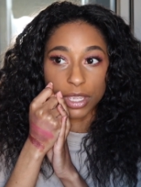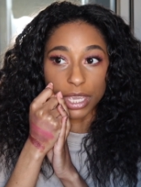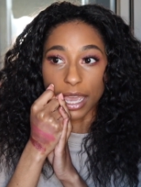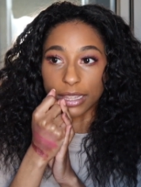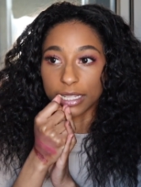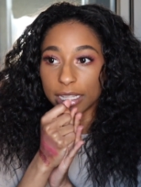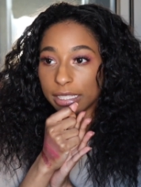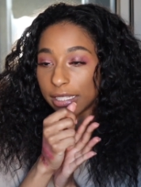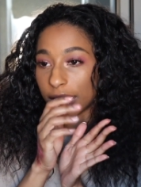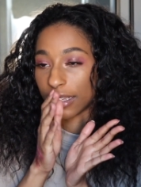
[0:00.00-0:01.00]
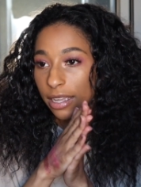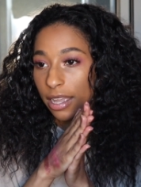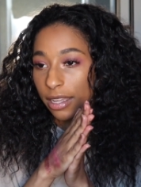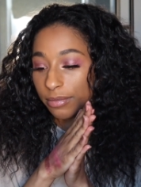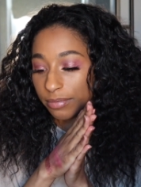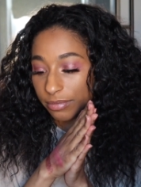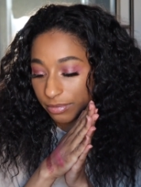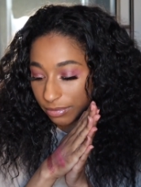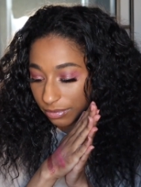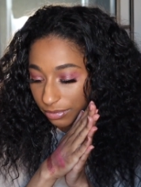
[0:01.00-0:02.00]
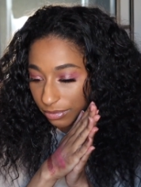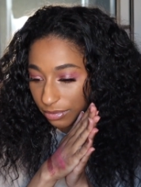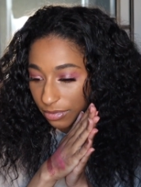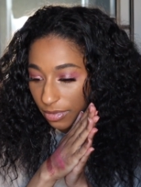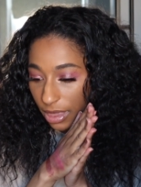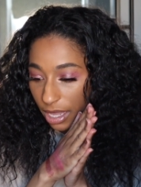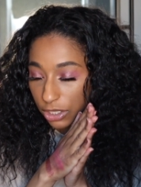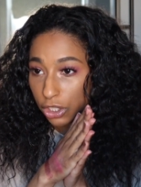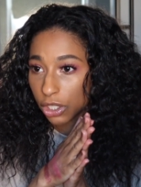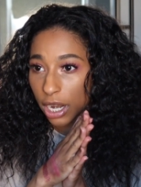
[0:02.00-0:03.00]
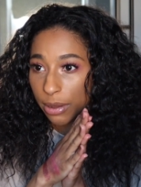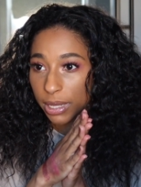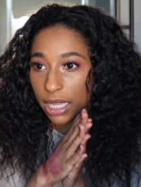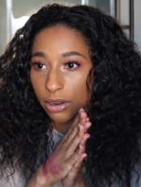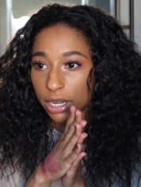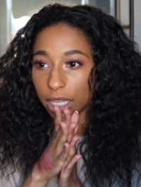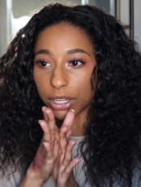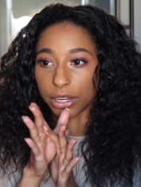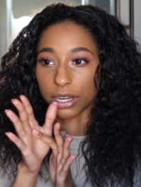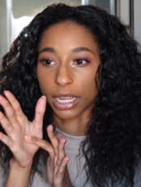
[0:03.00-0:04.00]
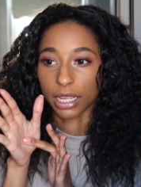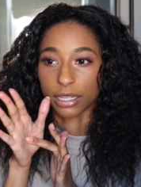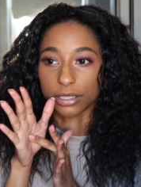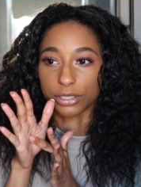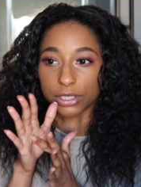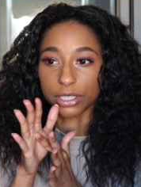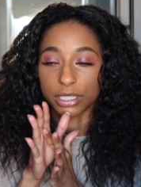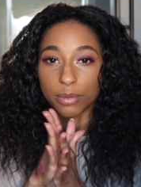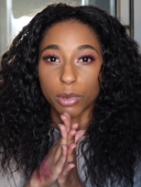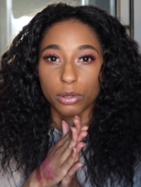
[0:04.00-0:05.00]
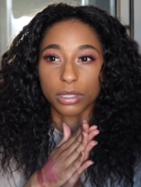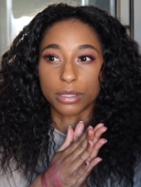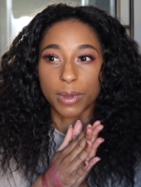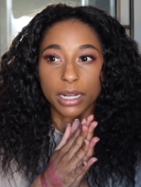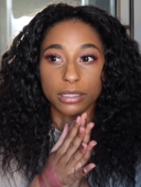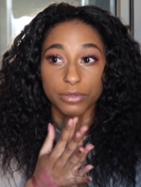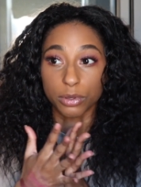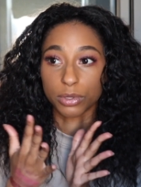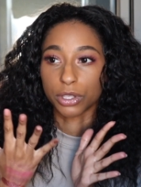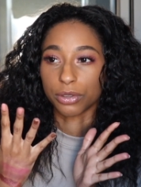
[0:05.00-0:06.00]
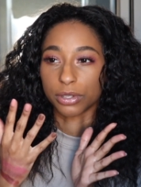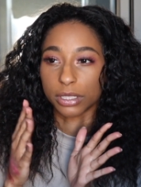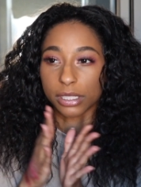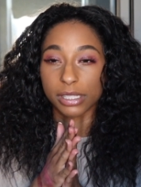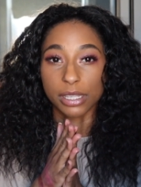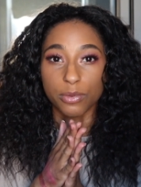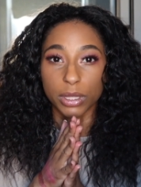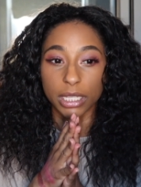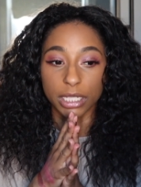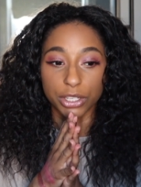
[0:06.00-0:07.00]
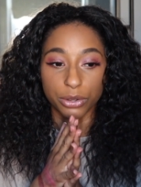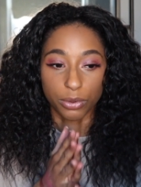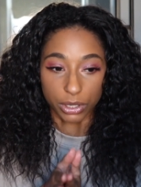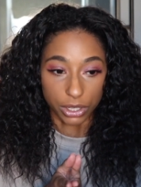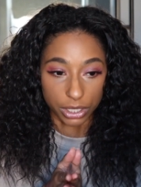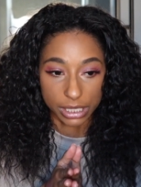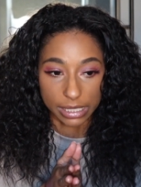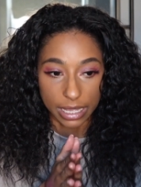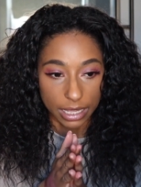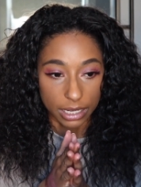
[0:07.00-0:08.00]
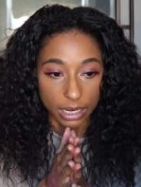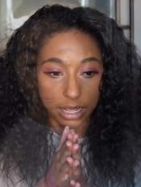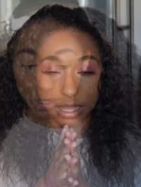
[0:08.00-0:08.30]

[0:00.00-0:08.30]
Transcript: Yeah, I think that's it. Um, just thought I would get on here and demo these products if you was curious to see what they do on dark skin.